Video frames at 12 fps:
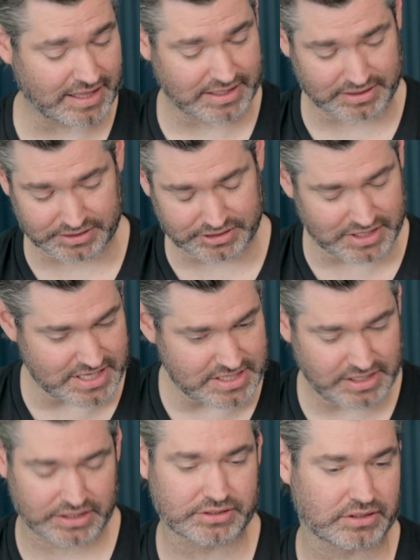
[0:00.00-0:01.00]
I think there's the
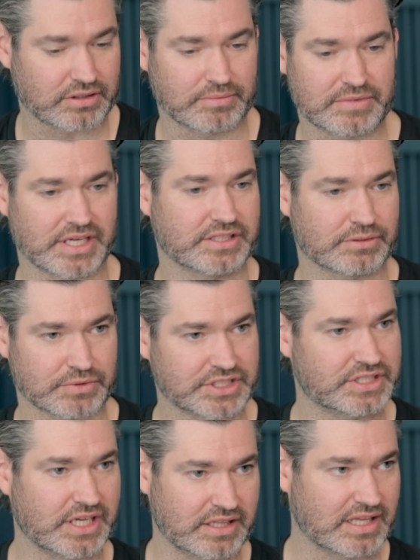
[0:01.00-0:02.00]
near-term things that we're
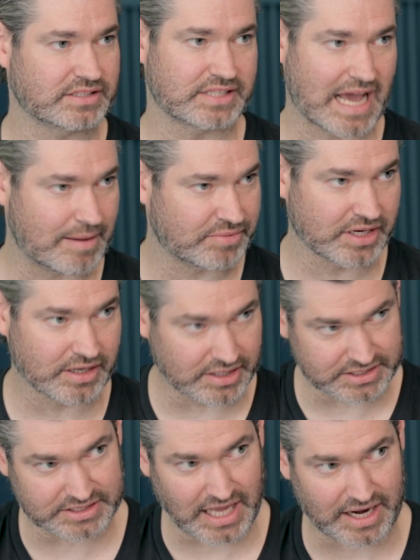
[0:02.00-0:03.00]
seeing that's happening in
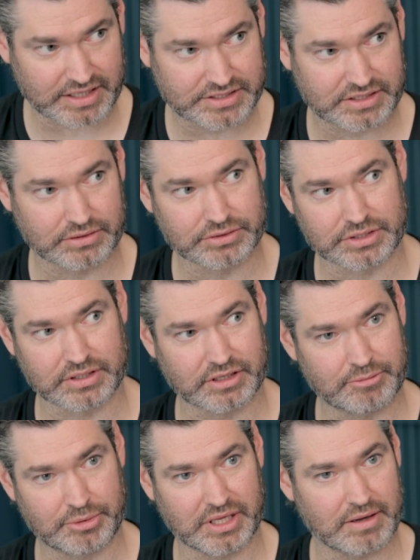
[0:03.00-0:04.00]
aesthetics, and those are going
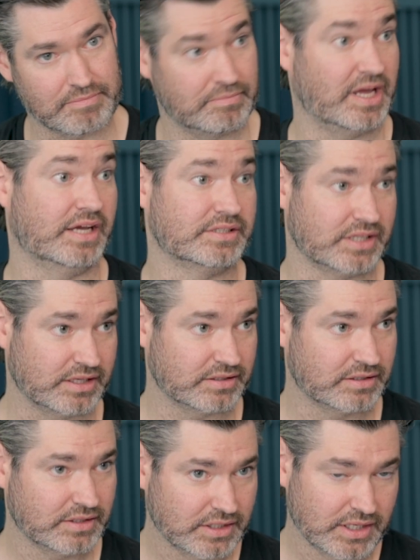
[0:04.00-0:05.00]
to be amazing.
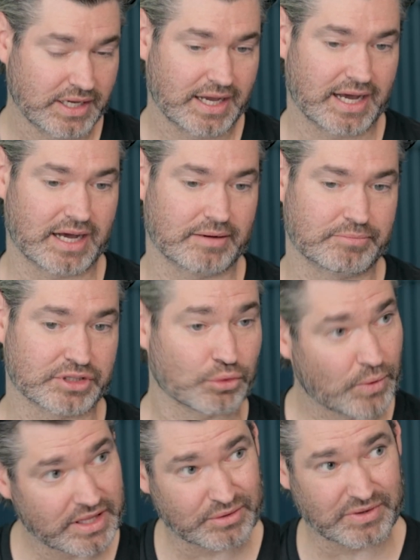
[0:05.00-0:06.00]
But the
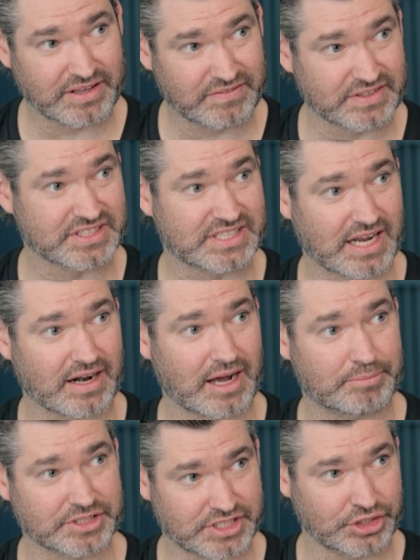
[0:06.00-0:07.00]
way that we even set it
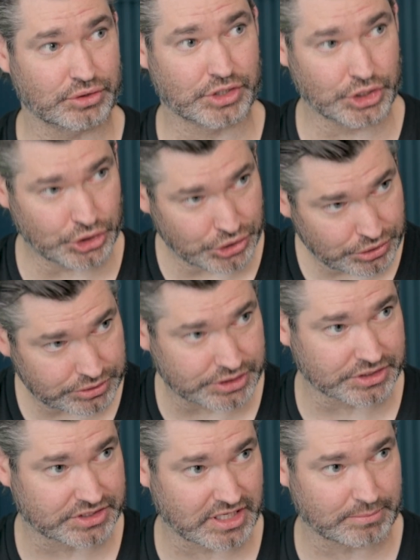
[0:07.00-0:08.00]
up is that you can use
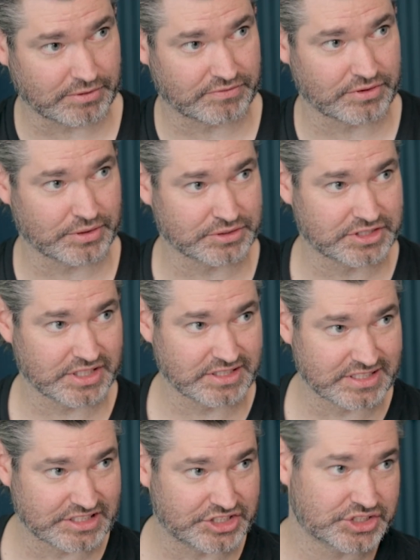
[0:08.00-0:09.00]
your sample for those things
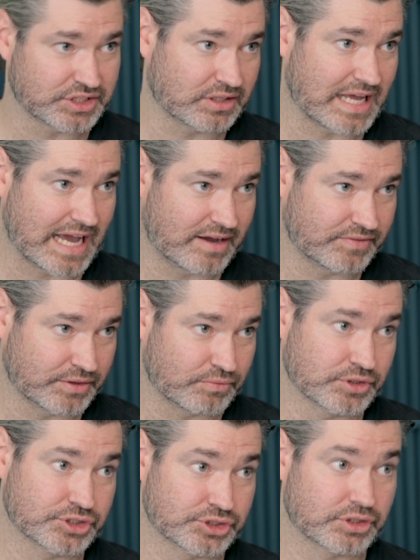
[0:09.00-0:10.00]
and still have it
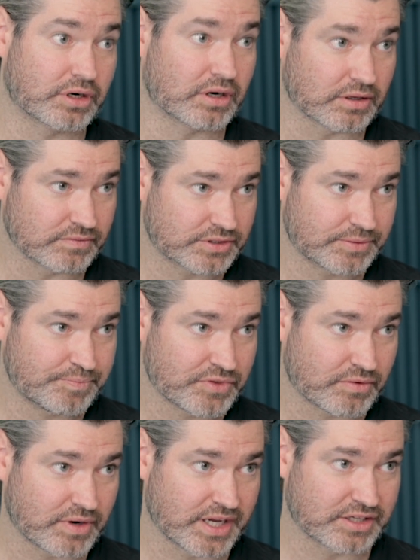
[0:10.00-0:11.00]
reserved,
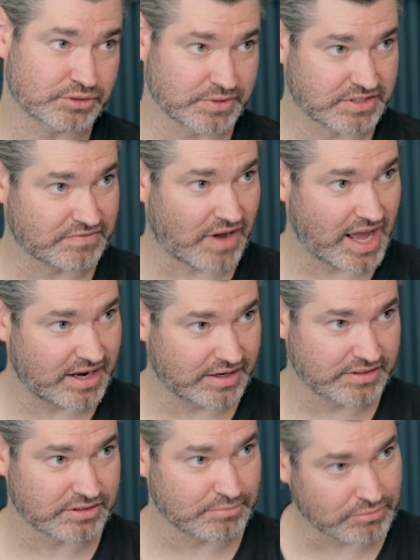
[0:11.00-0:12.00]
right? Because we divide it
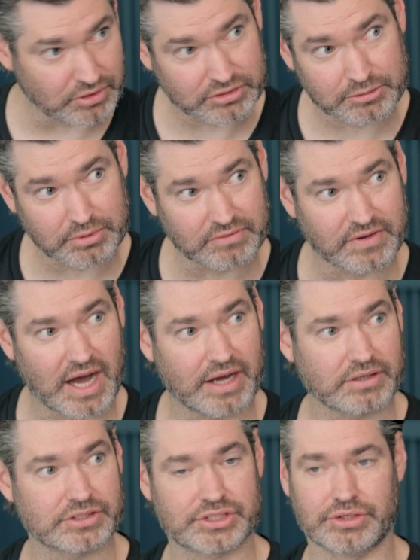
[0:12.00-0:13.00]
into multiple
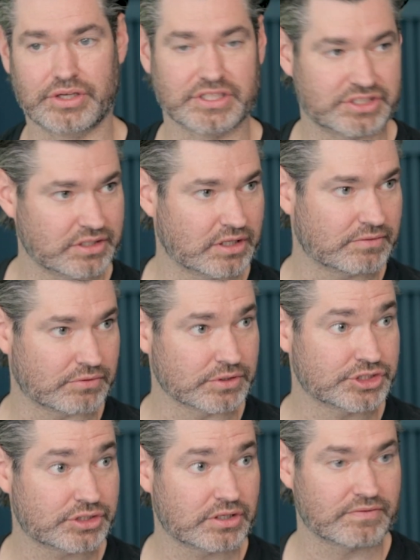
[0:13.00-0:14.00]
vials. So you can still have a
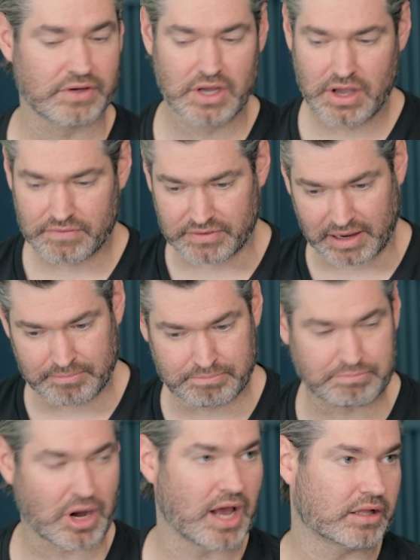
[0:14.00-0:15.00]
reserve for that
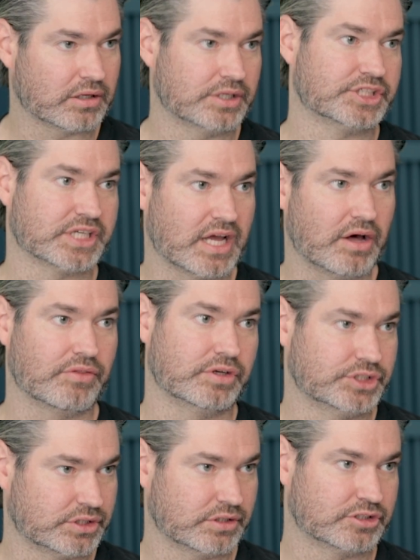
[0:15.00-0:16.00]
biologic health
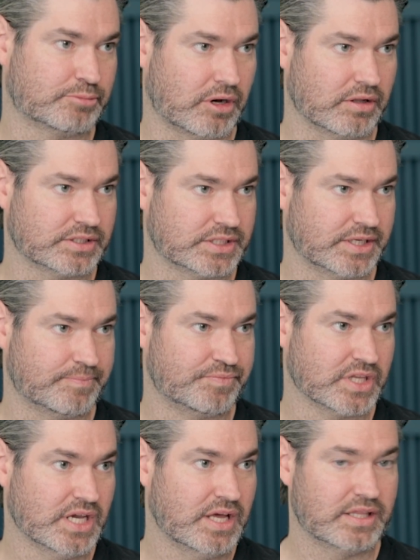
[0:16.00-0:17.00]
insurance policy
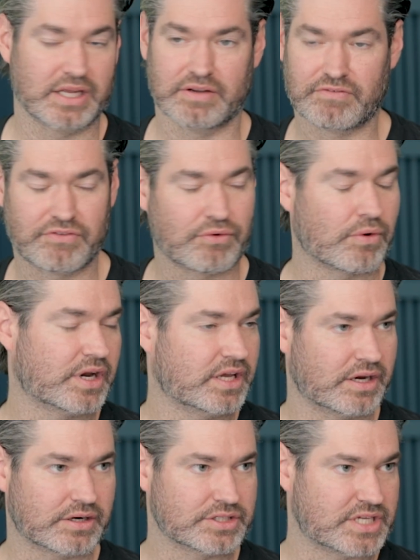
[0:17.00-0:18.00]
that in 40
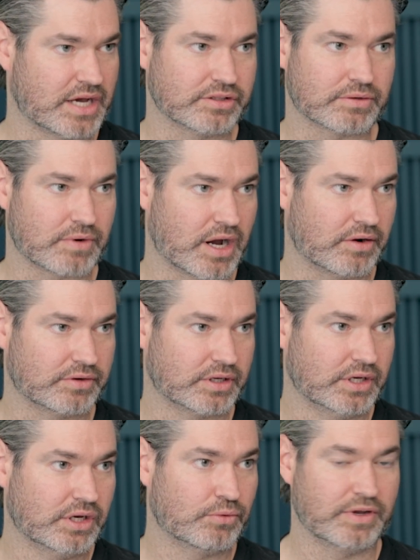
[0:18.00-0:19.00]
years down the road,
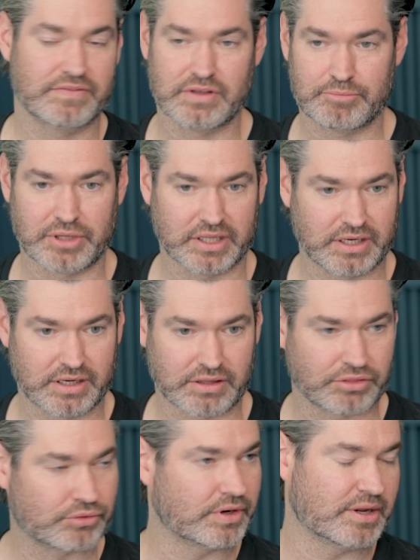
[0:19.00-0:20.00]
we have the ability to
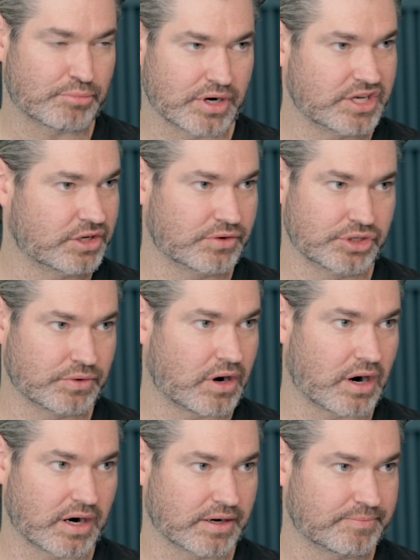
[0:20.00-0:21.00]
3D print you a new
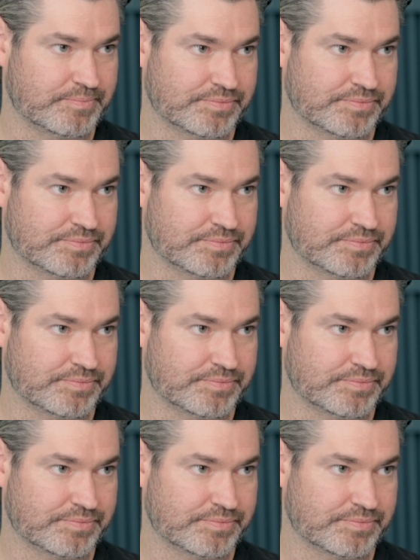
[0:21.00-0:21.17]
heart,